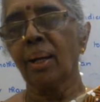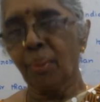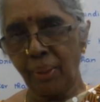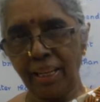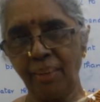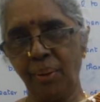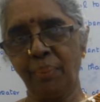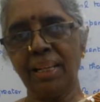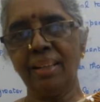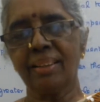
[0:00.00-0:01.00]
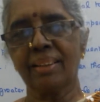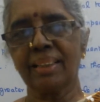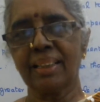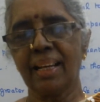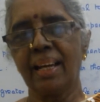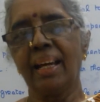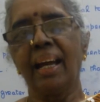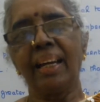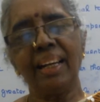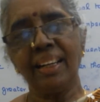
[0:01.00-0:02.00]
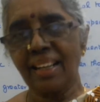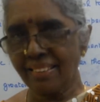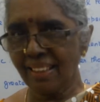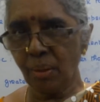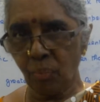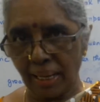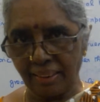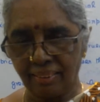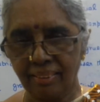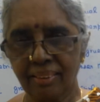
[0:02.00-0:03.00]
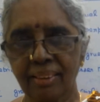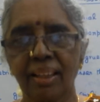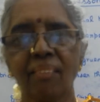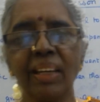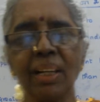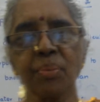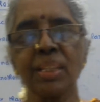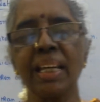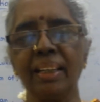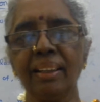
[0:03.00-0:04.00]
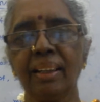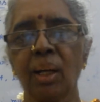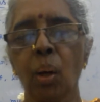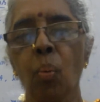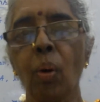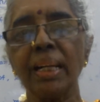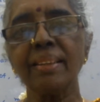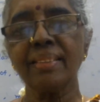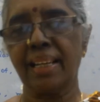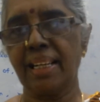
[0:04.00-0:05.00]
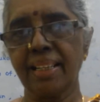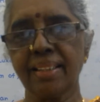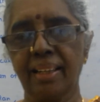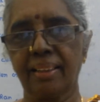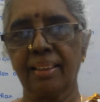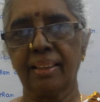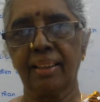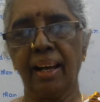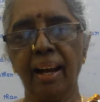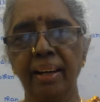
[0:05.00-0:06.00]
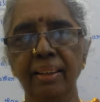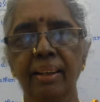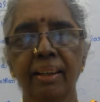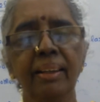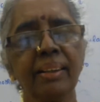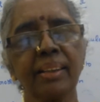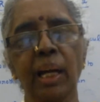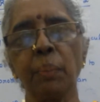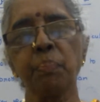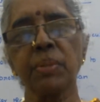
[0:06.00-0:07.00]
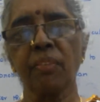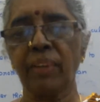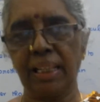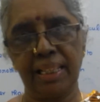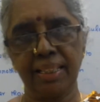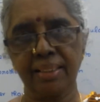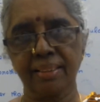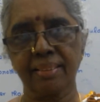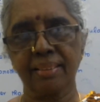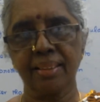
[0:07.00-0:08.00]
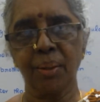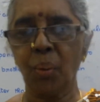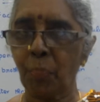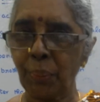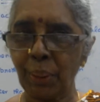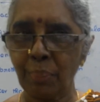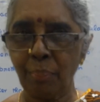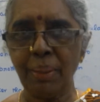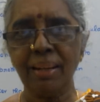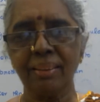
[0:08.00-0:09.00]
Good day everyone. In lesson 1, we have seen what is relation and the types of relations. Hope you remember.